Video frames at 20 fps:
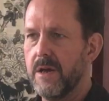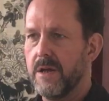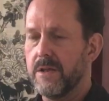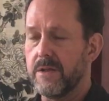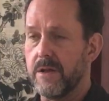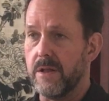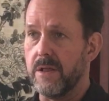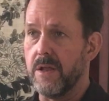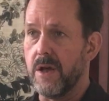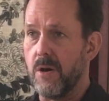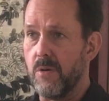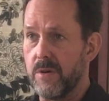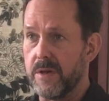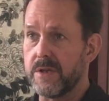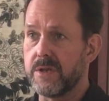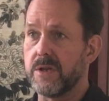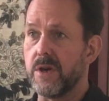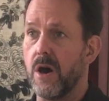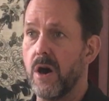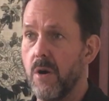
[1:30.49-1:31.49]

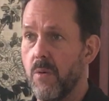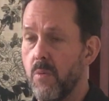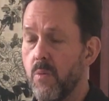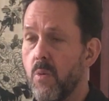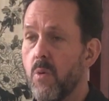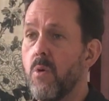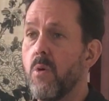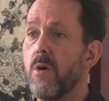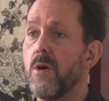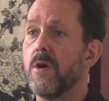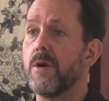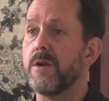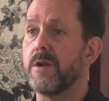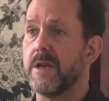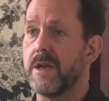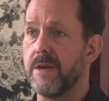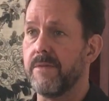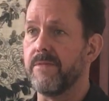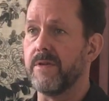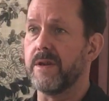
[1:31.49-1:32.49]
lowest award
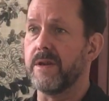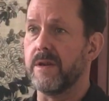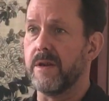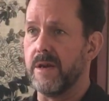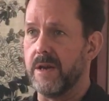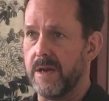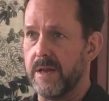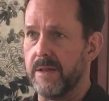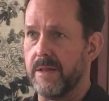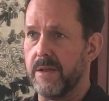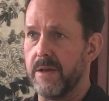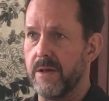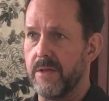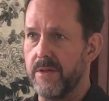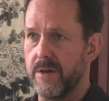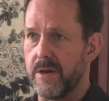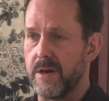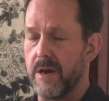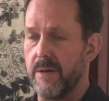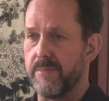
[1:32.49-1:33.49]
given in
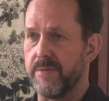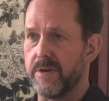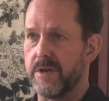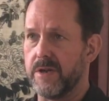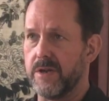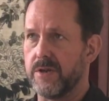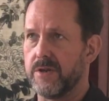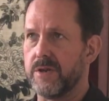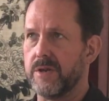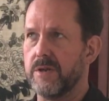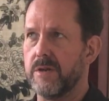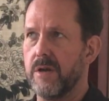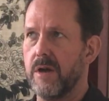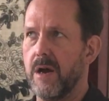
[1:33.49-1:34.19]
the competition.